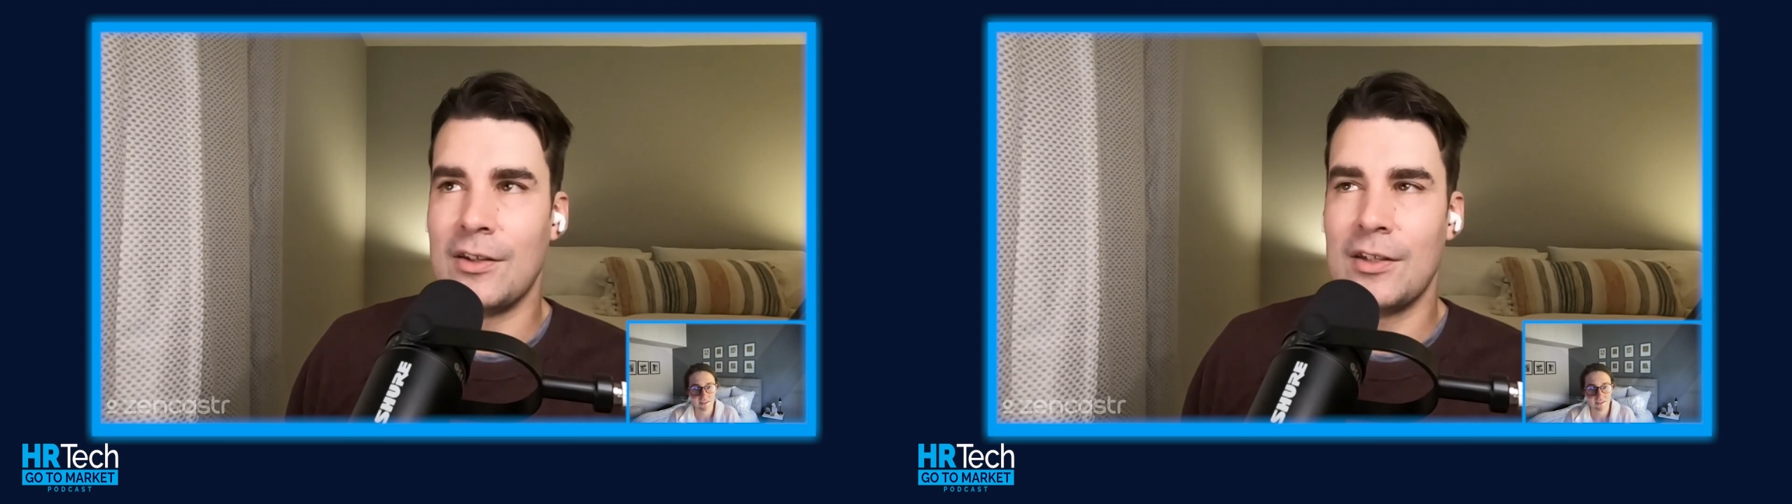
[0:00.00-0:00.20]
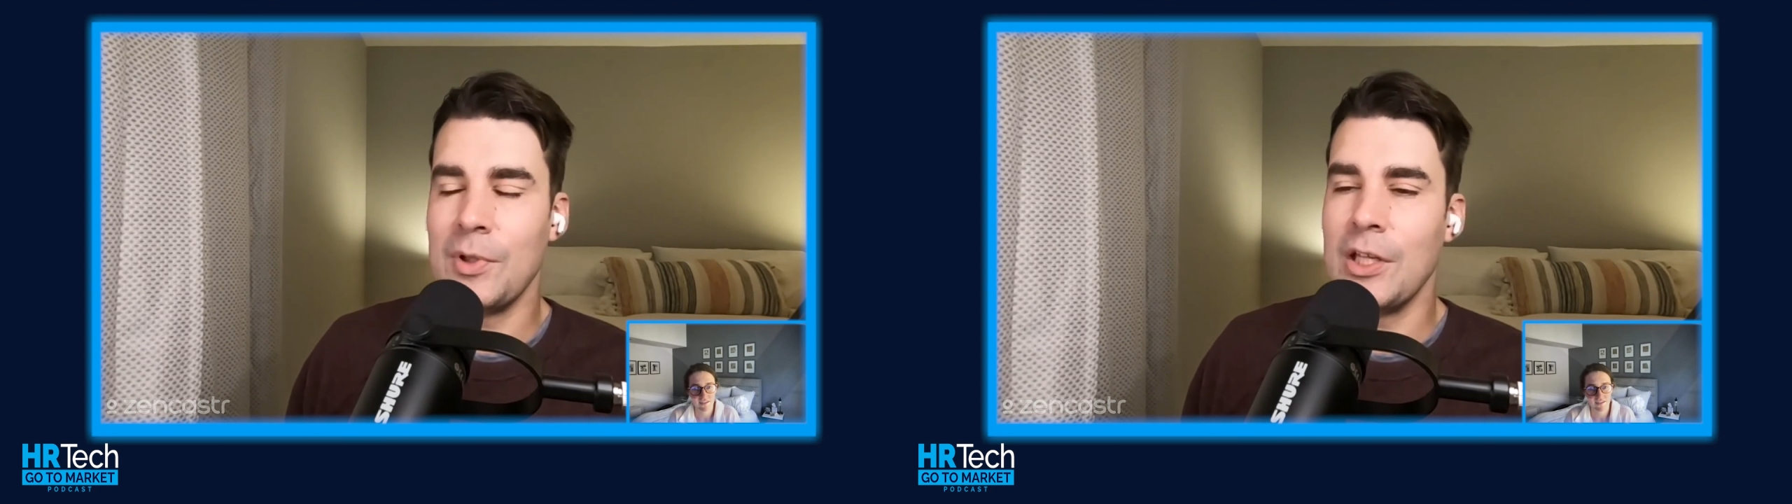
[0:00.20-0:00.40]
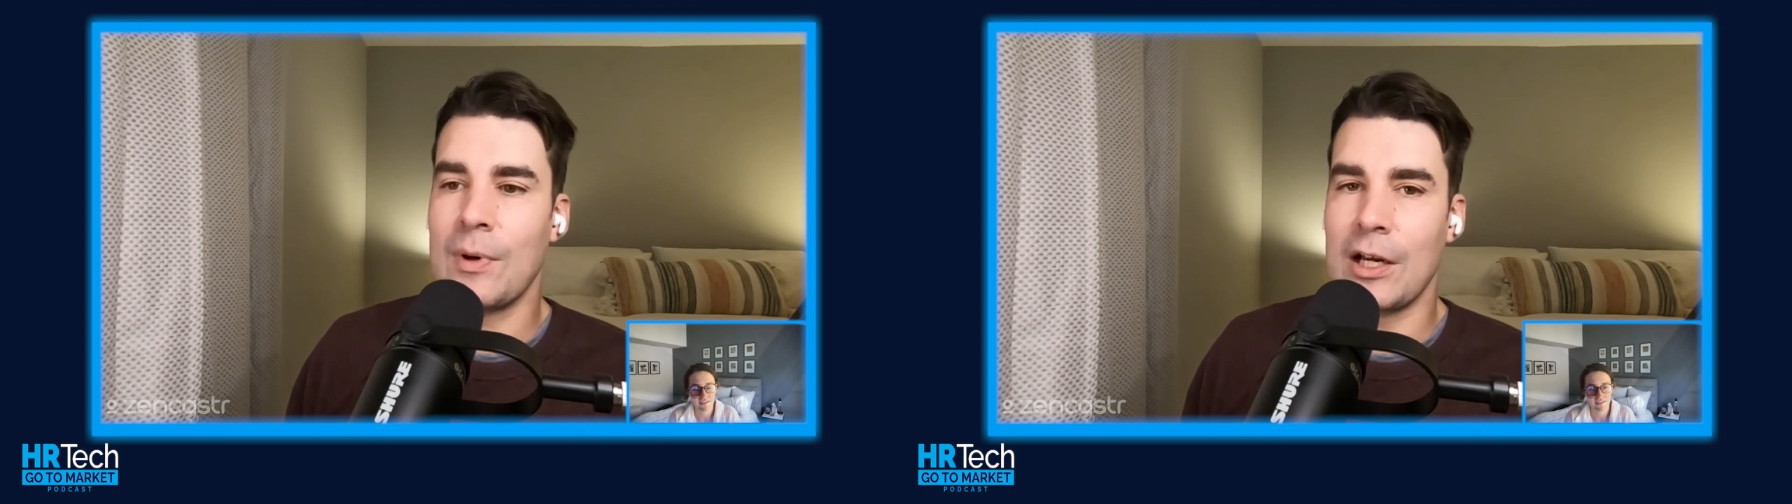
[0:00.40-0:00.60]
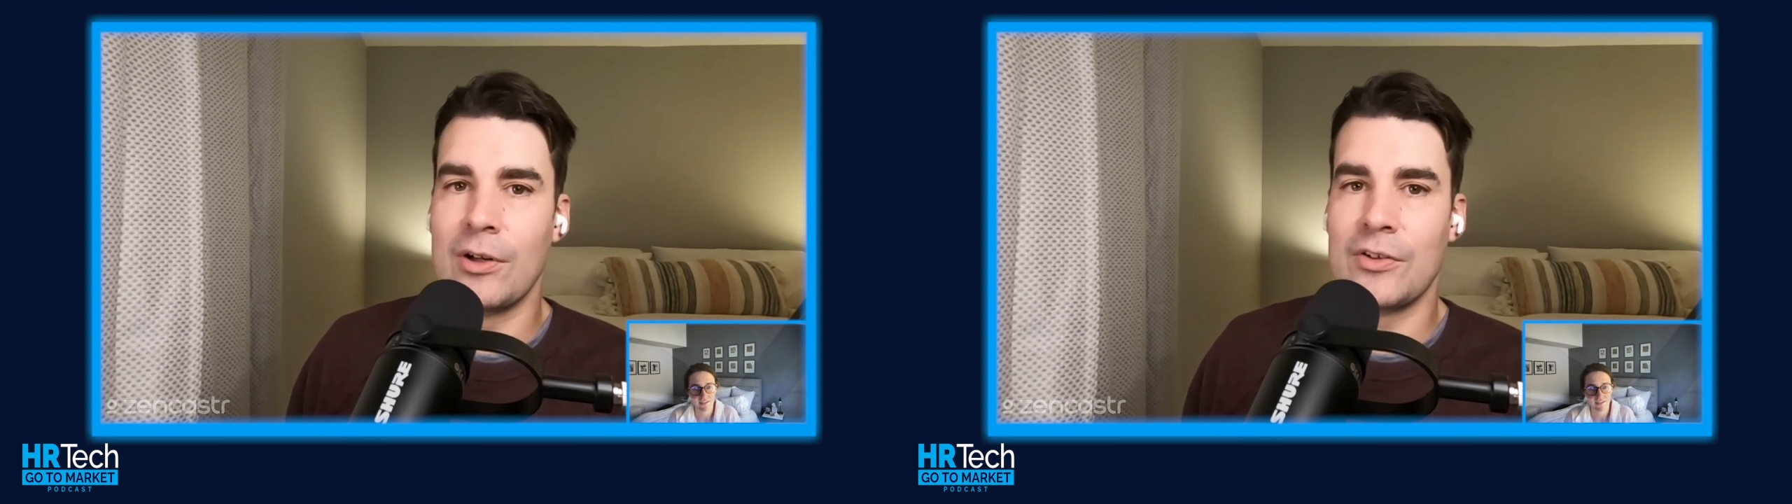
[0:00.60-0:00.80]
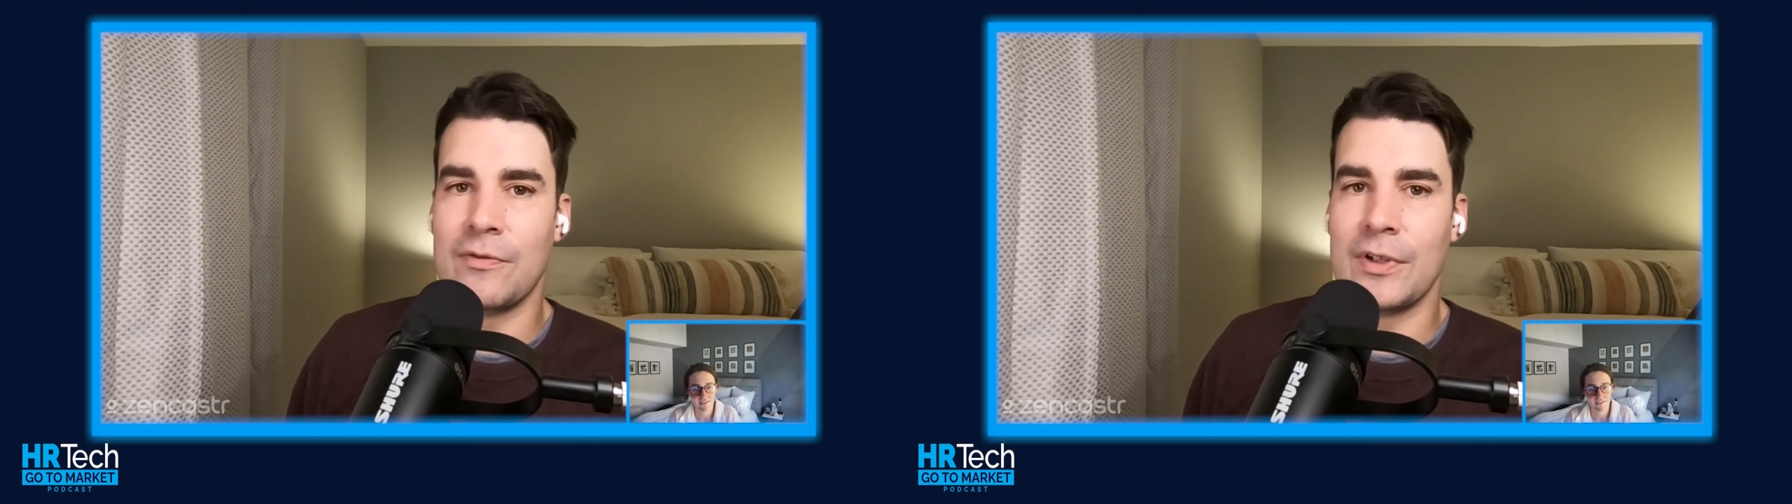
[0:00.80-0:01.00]
typically around
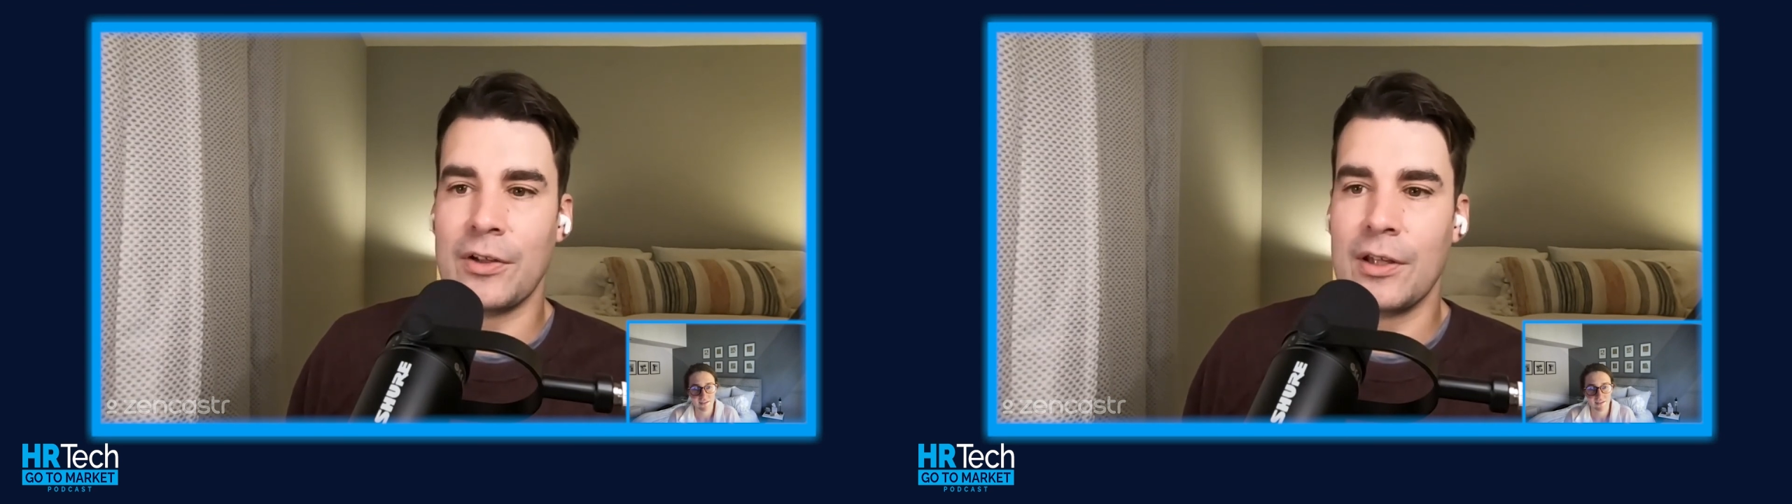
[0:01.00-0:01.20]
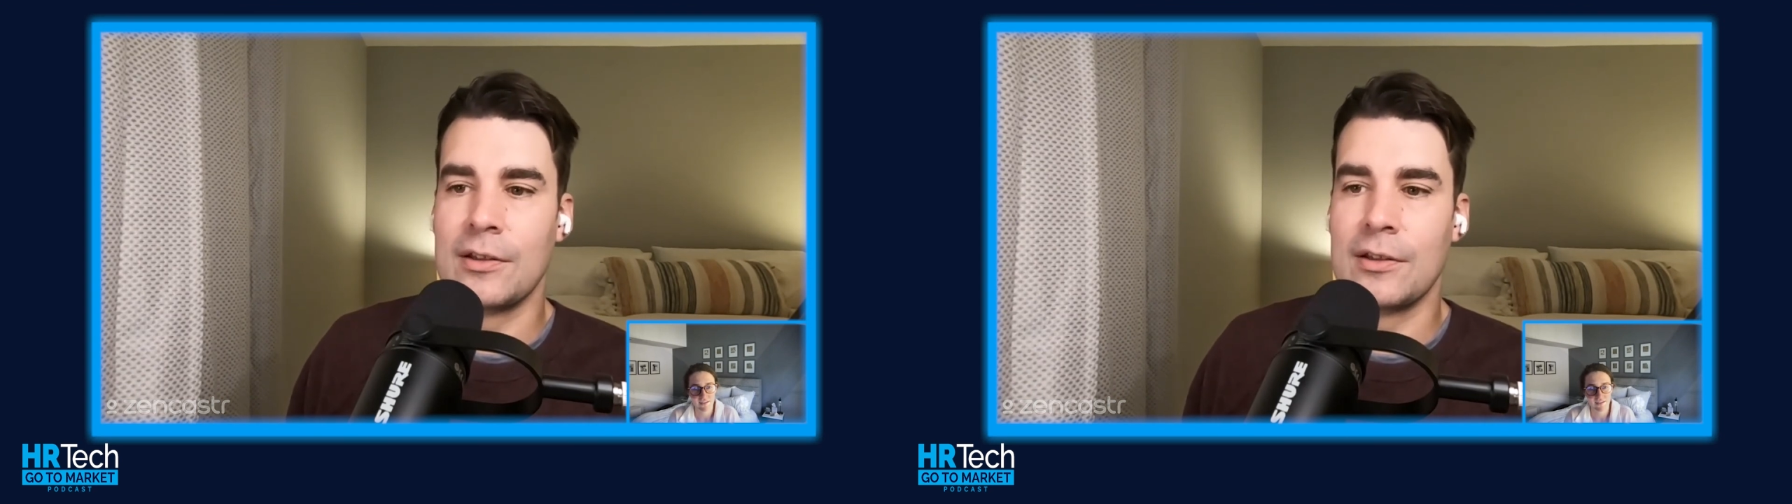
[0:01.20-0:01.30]
Crissy Field.